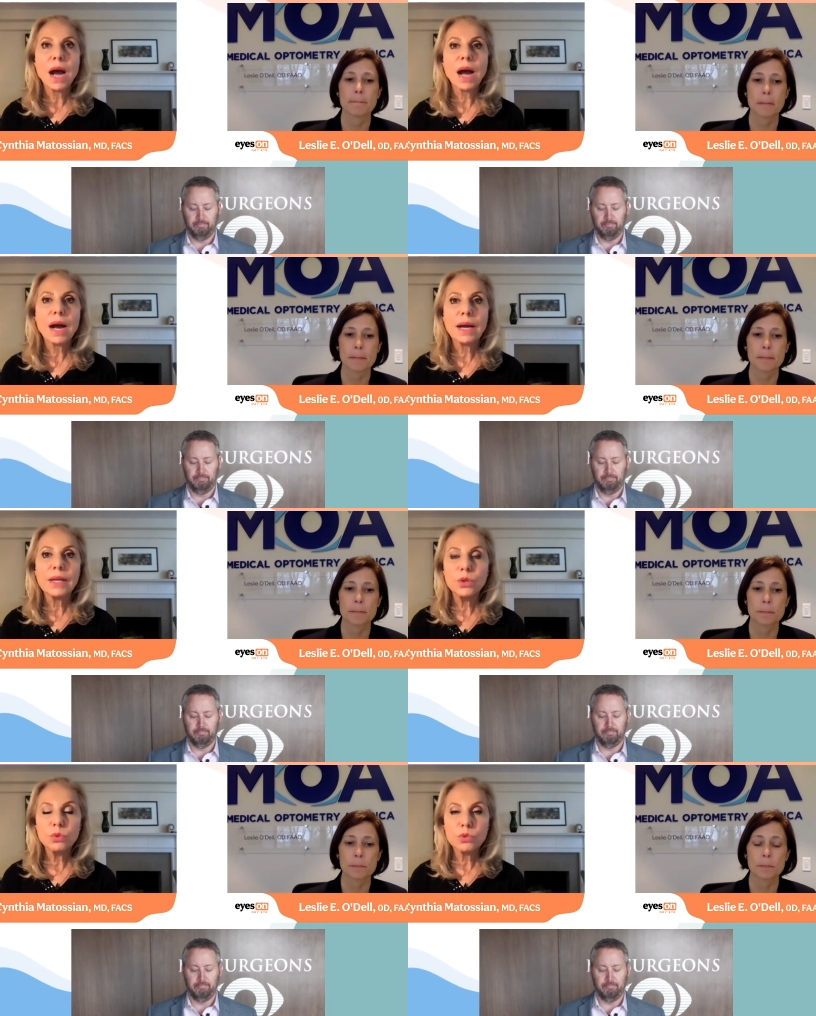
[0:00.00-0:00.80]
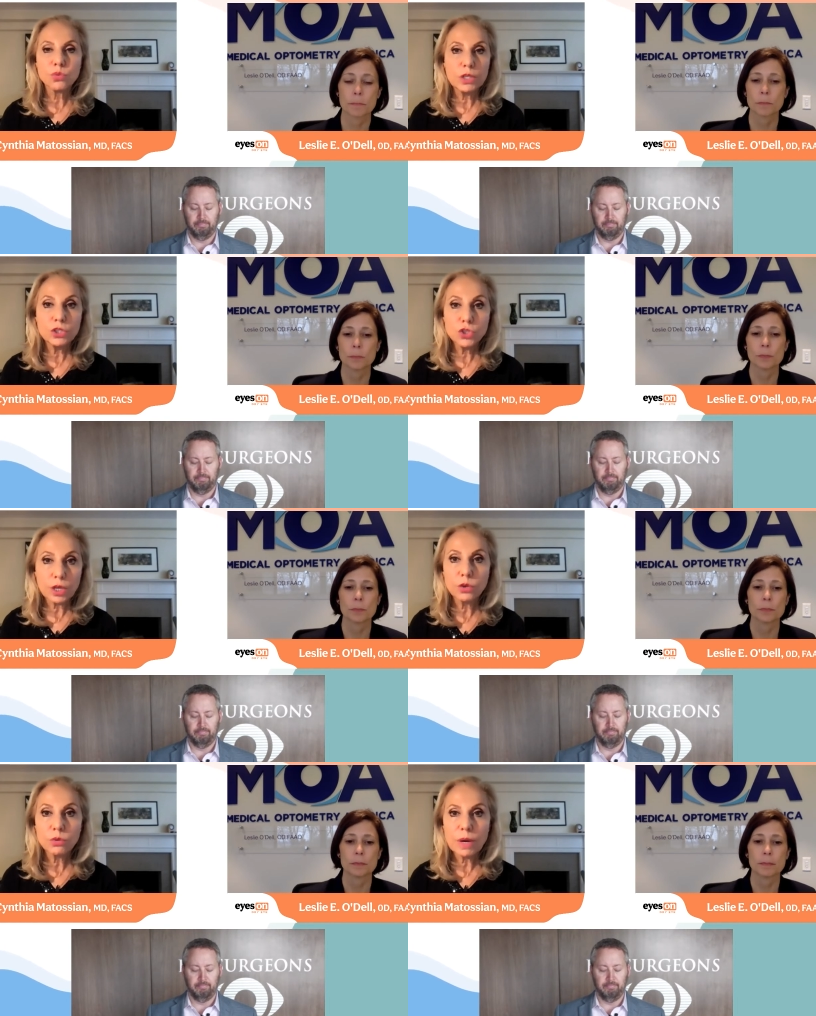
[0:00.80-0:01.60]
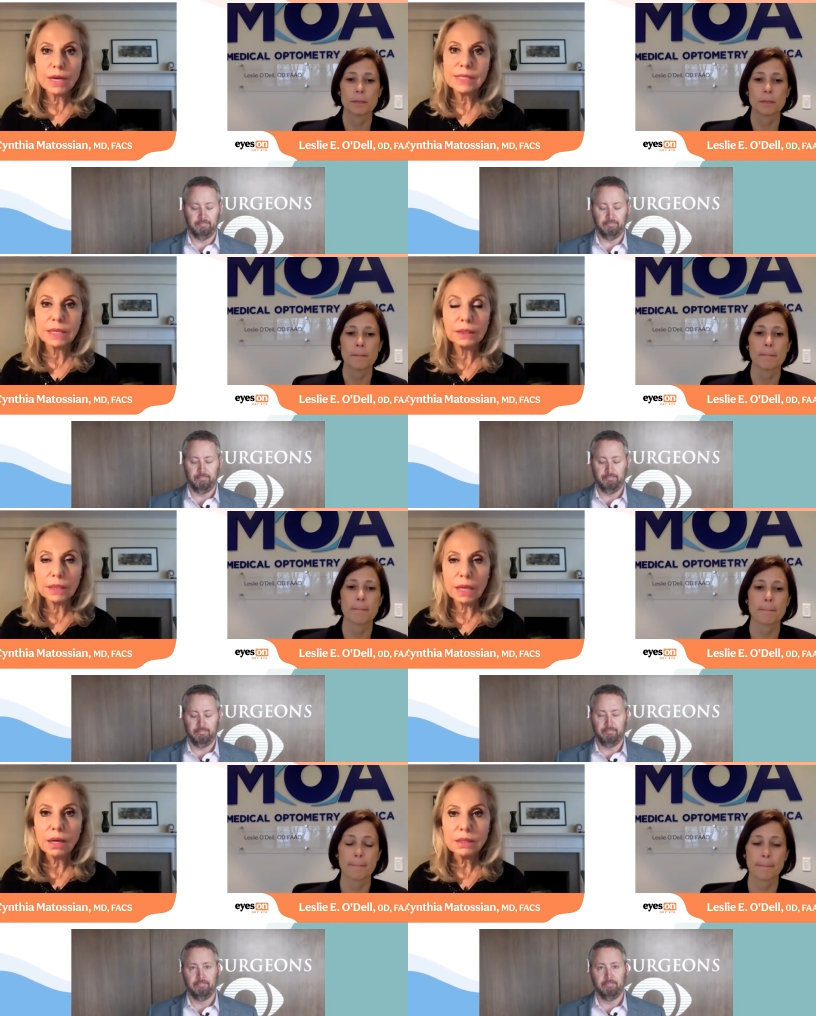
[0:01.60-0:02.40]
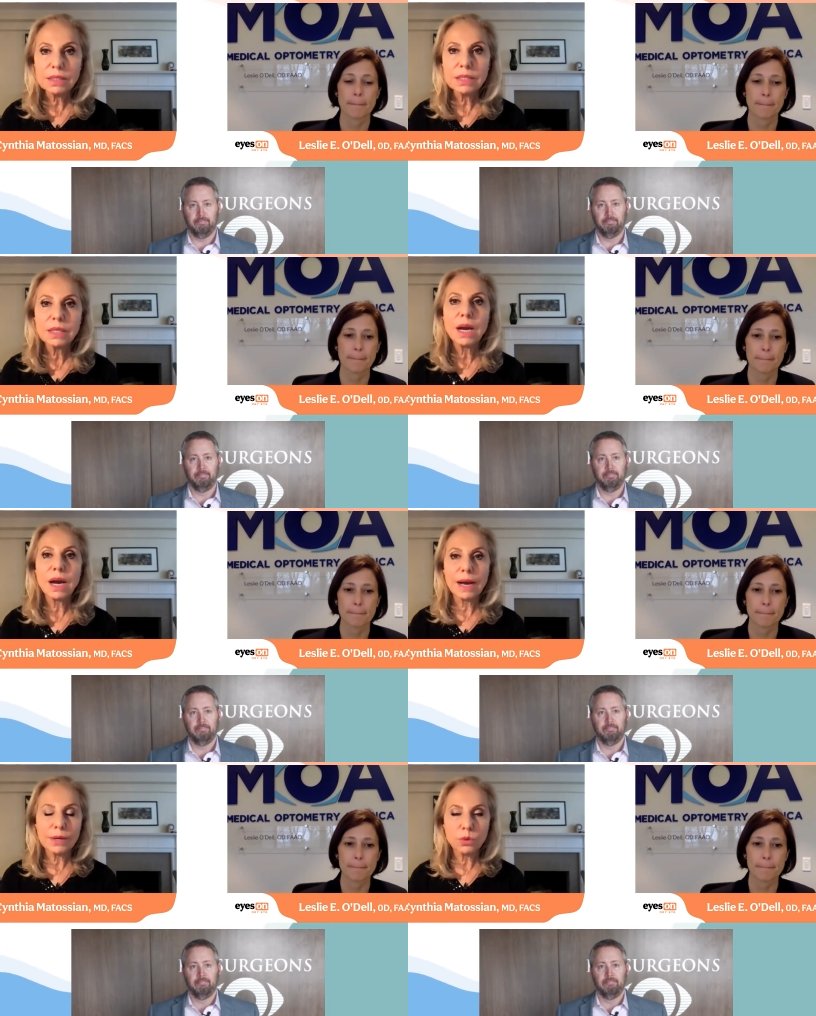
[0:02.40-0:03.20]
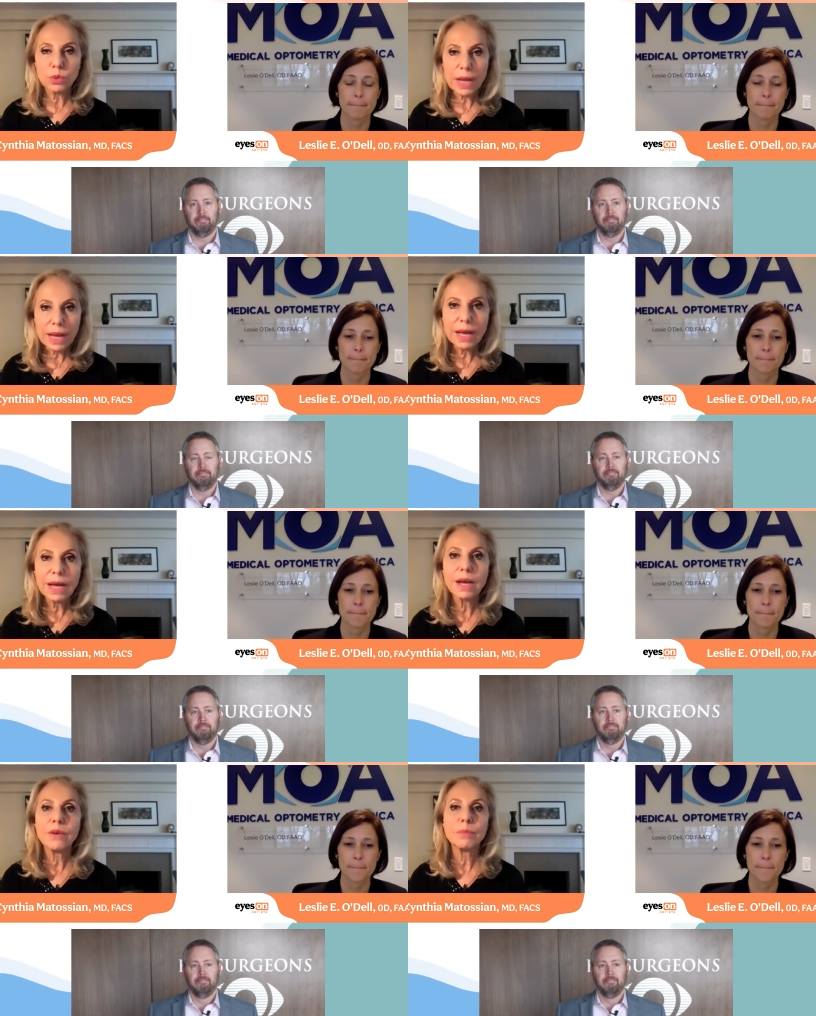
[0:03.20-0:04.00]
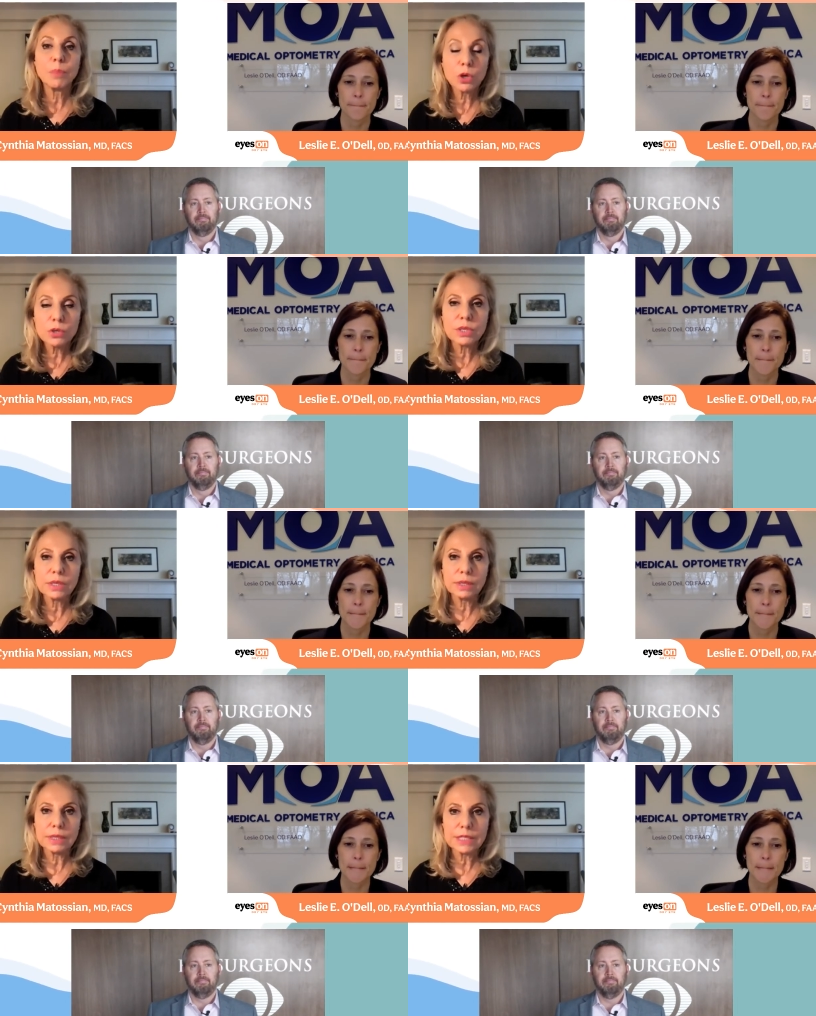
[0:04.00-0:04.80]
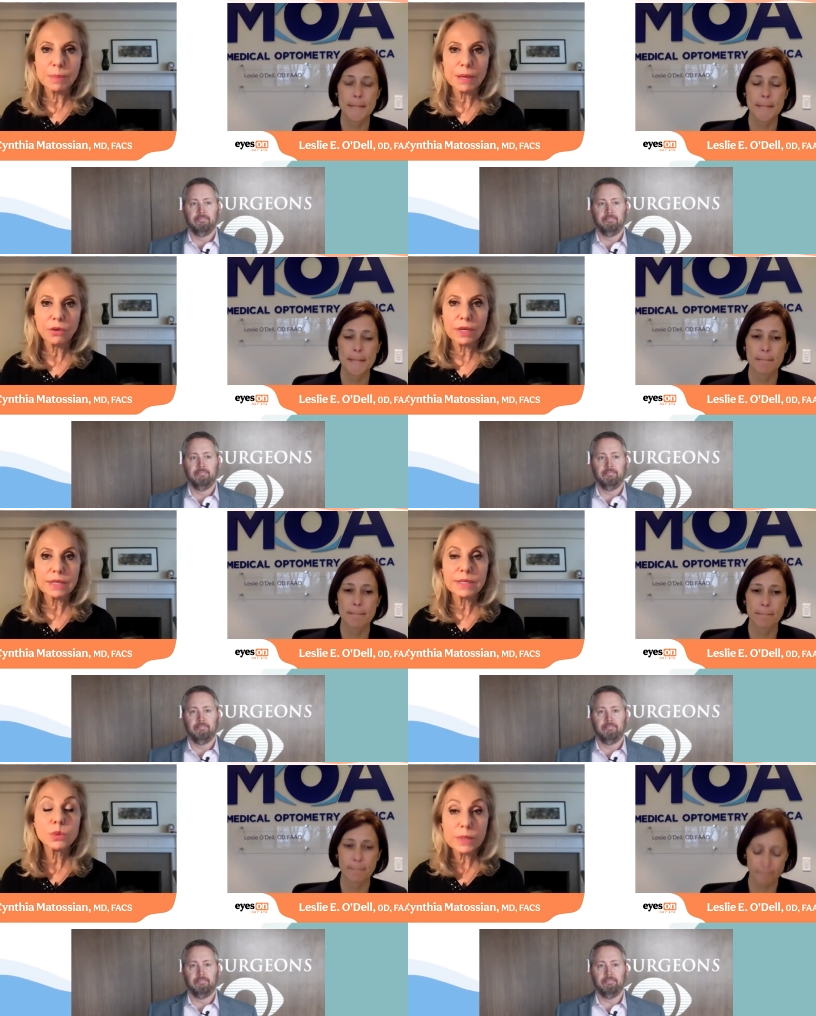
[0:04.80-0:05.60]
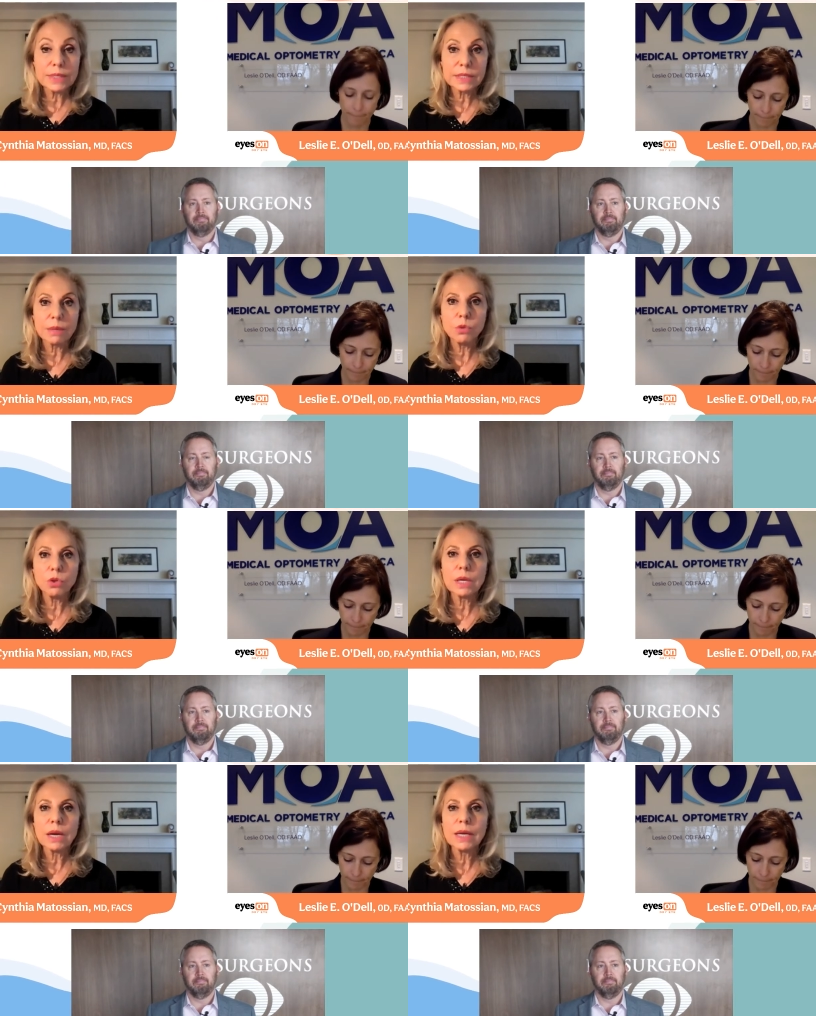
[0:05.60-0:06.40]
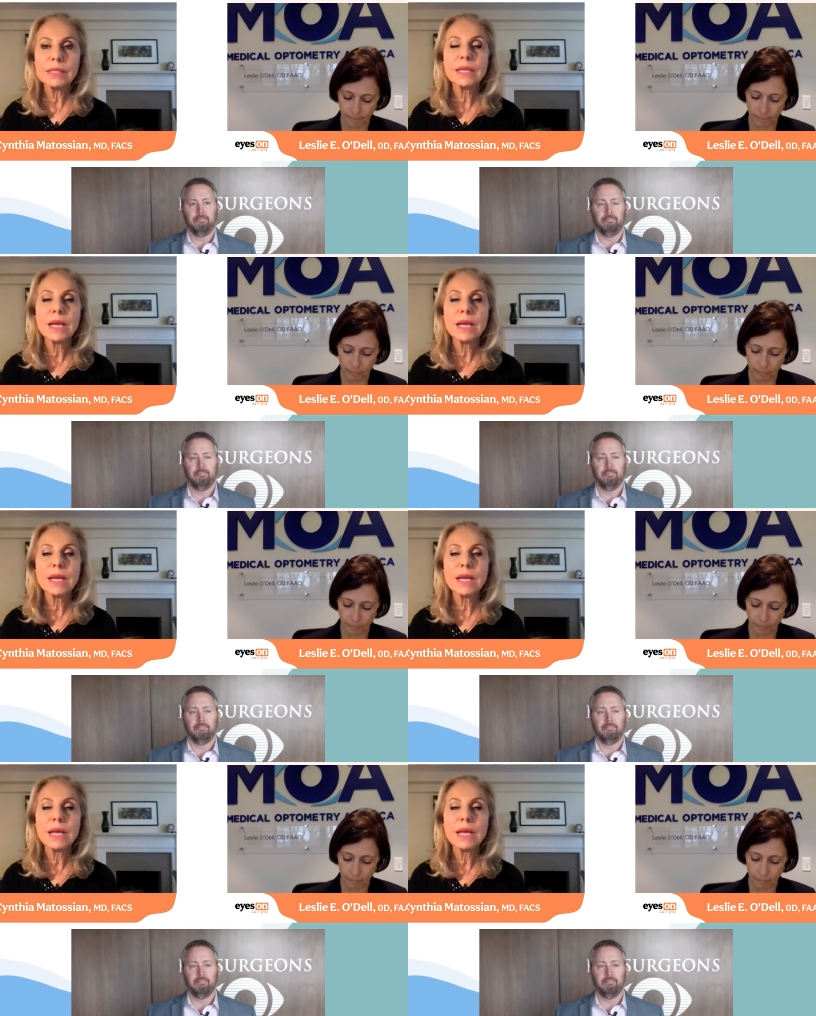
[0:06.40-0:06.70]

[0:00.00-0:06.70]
Speaker 1: I use Regenerize a lot. I don't have personal experience with Stimulize.